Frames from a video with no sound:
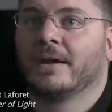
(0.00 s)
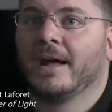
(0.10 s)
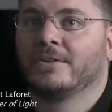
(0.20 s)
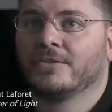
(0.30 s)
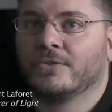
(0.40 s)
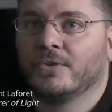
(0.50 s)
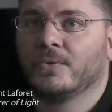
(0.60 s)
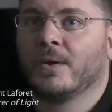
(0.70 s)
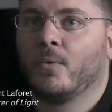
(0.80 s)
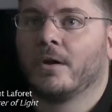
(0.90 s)
and I just knew
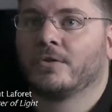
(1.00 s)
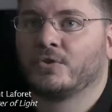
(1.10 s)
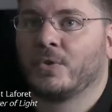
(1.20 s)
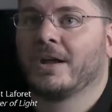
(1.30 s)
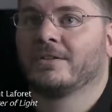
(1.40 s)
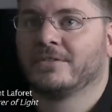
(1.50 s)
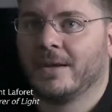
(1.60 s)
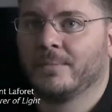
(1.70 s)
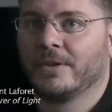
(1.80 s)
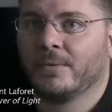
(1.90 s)
I wanted to try
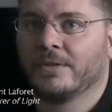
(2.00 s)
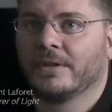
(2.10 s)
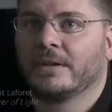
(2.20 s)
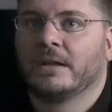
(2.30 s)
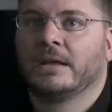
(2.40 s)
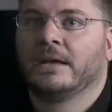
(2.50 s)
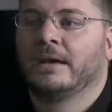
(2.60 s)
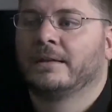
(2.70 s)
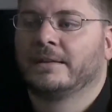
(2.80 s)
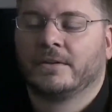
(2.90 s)
something with it.
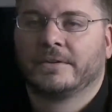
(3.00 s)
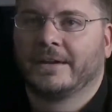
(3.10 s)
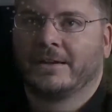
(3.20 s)
Little did I